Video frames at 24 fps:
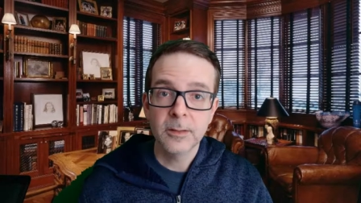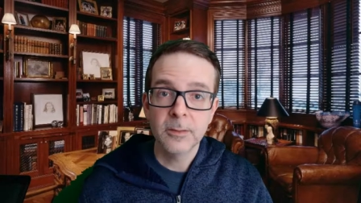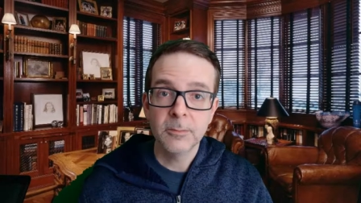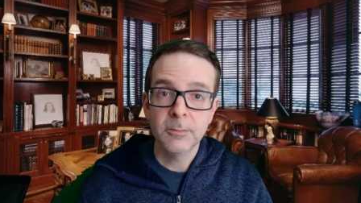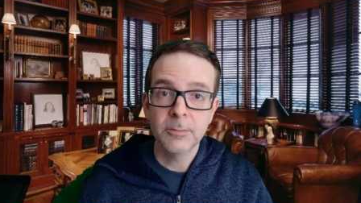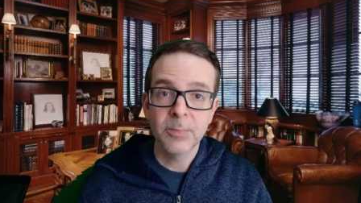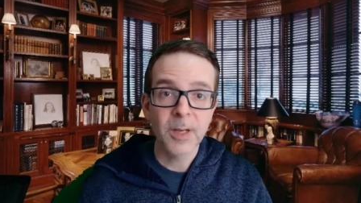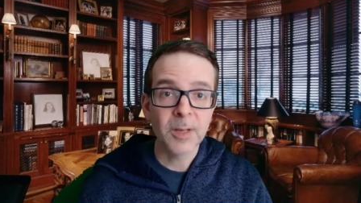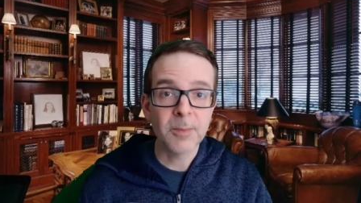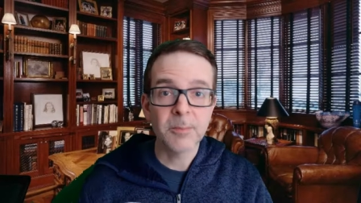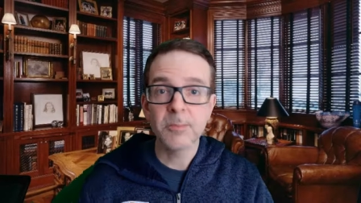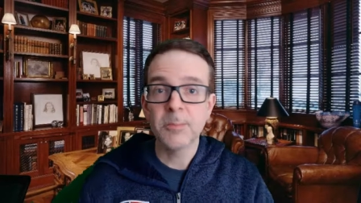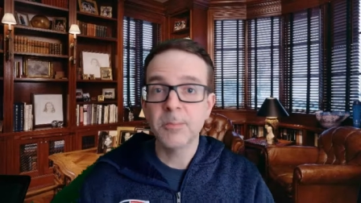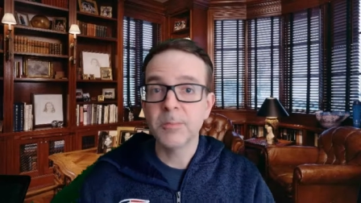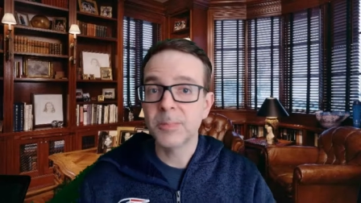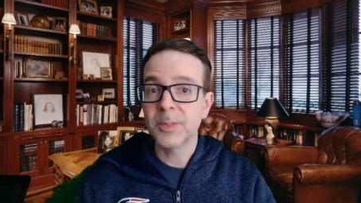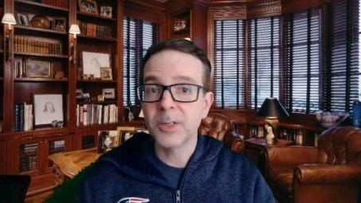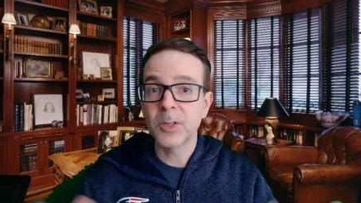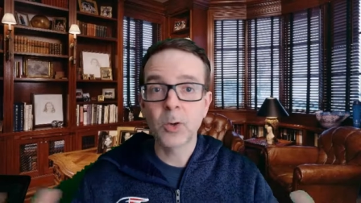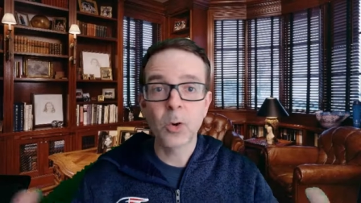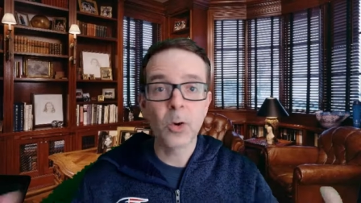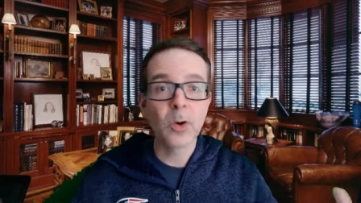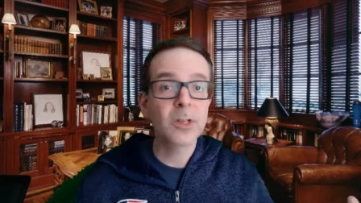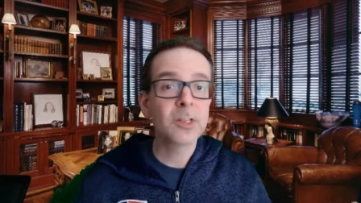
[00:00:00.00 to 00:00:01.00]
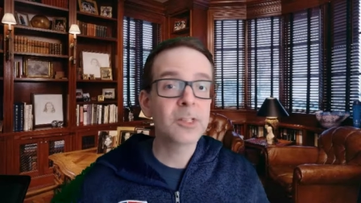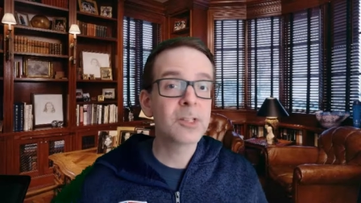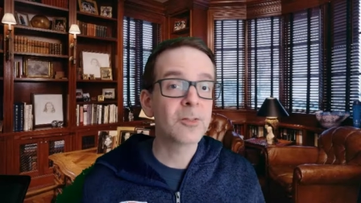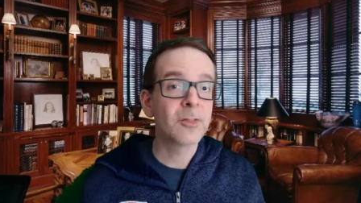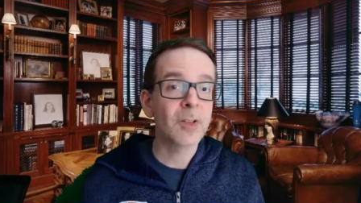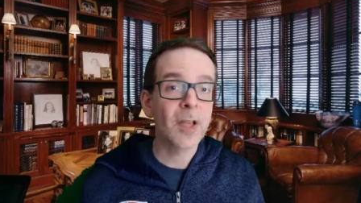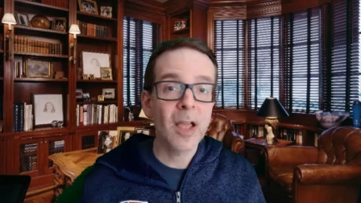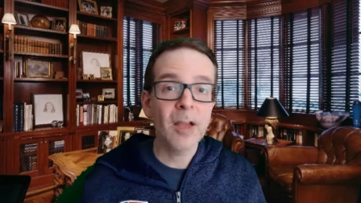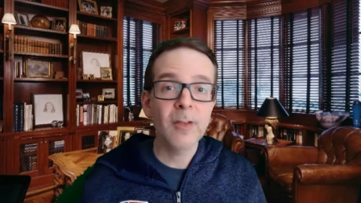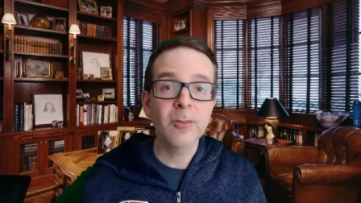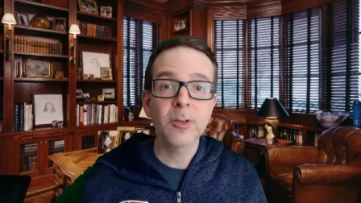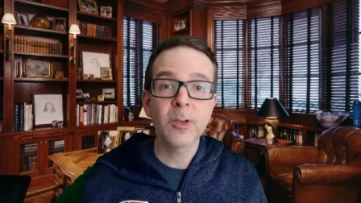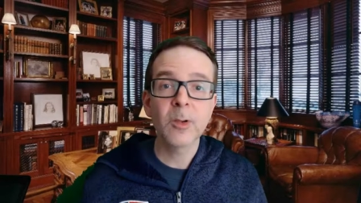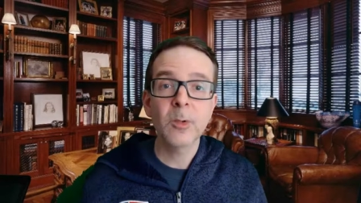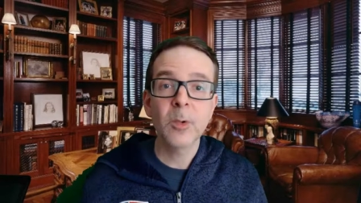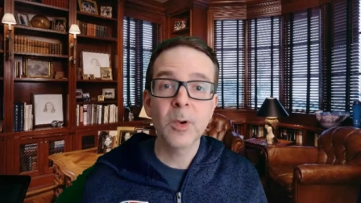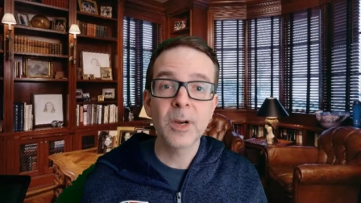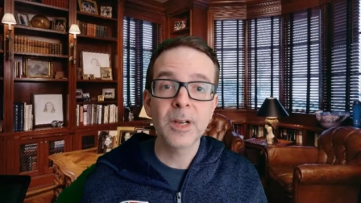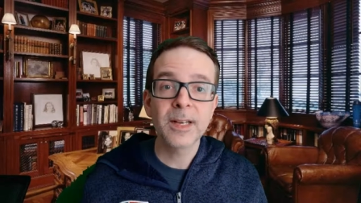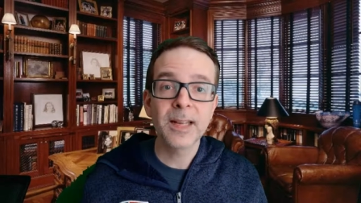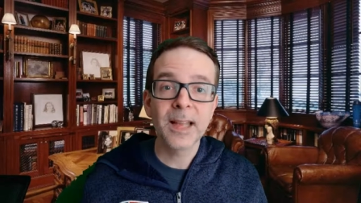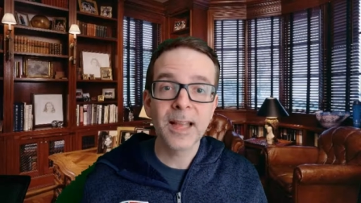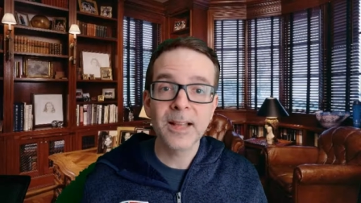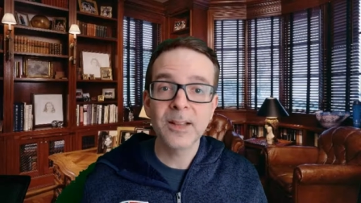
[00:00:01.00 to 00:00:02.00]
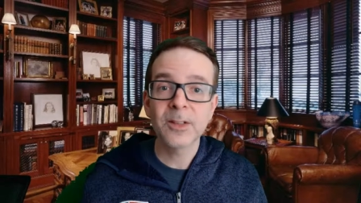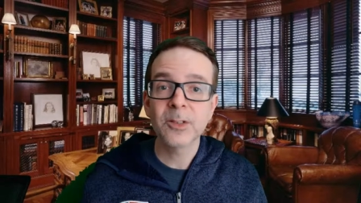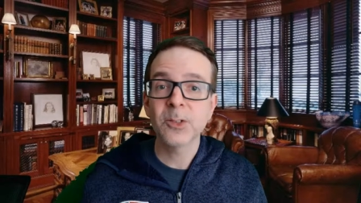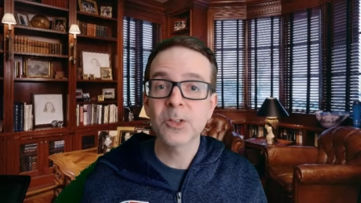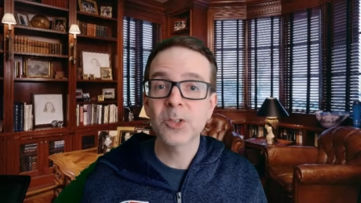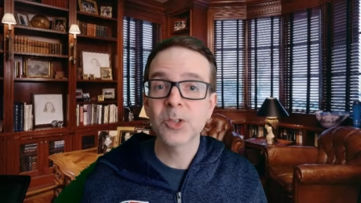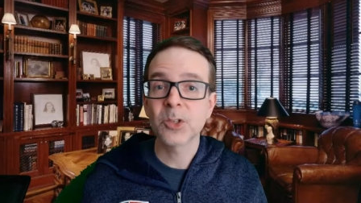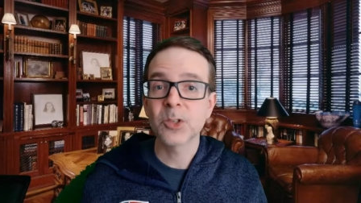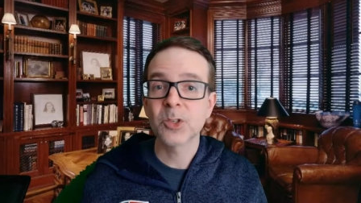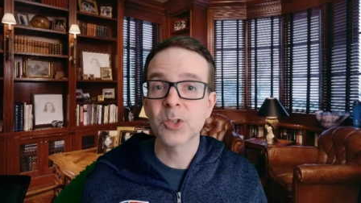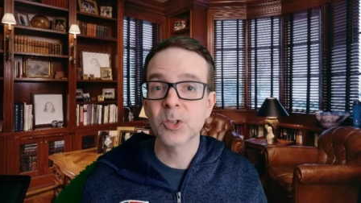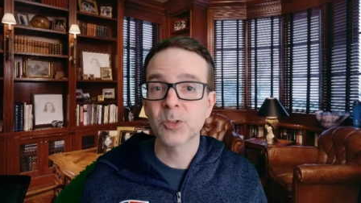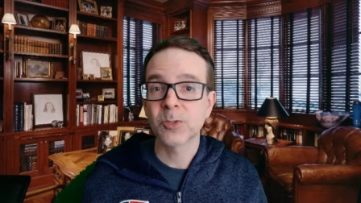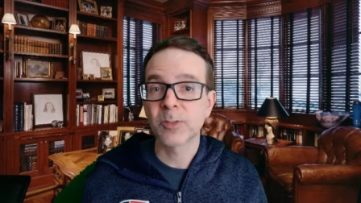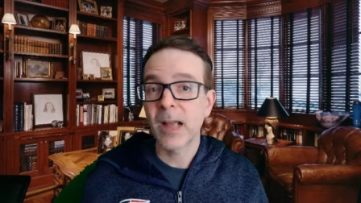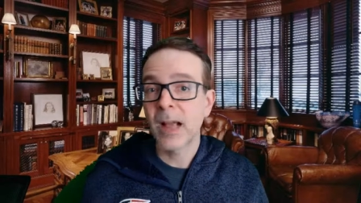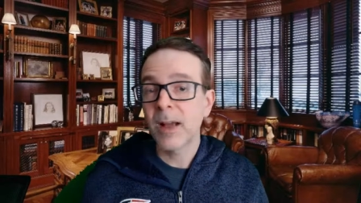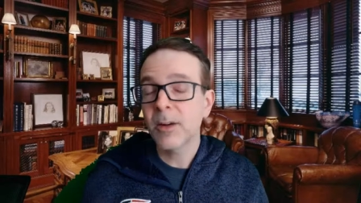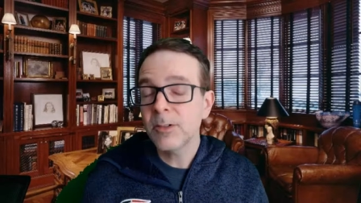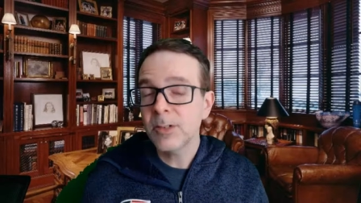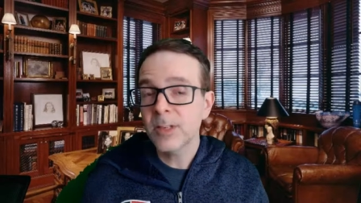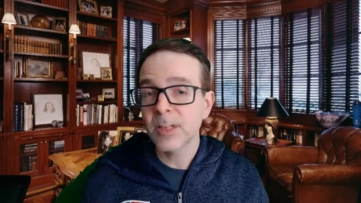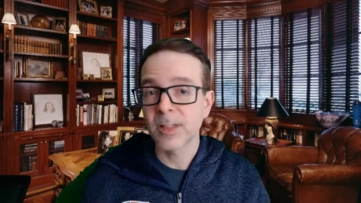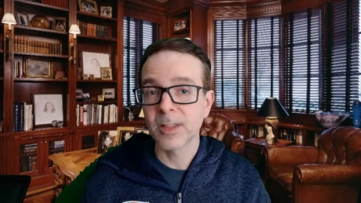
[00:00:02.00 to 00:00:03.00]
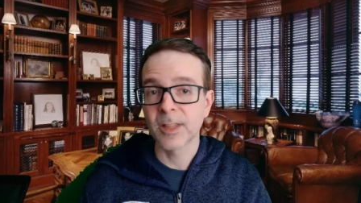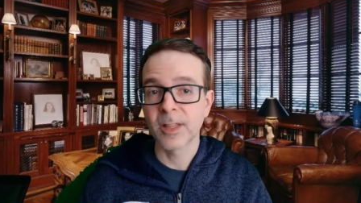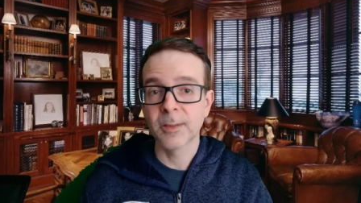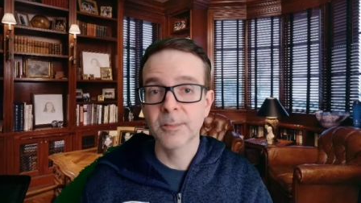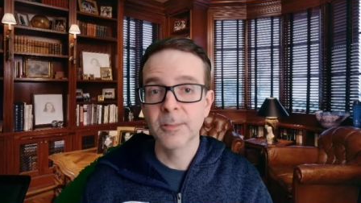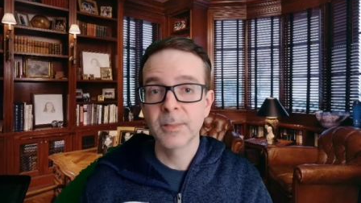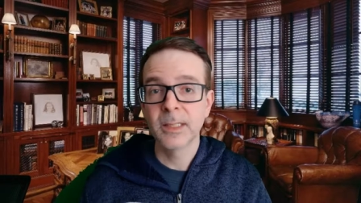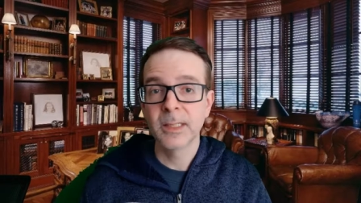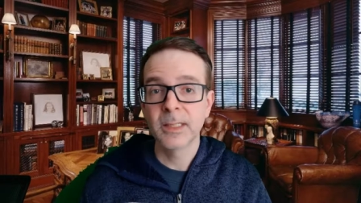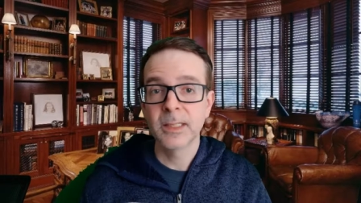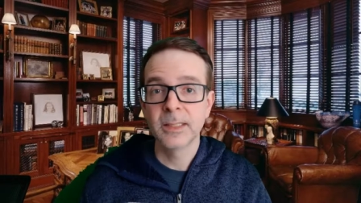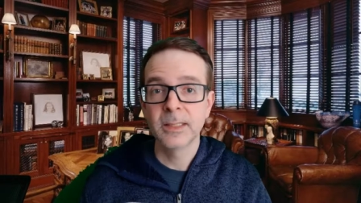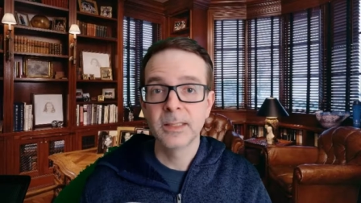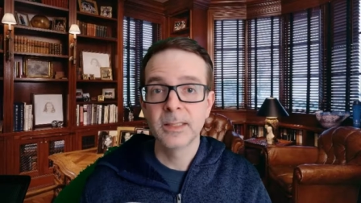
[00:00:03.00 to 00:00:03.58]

but because of everyone else surrounding them,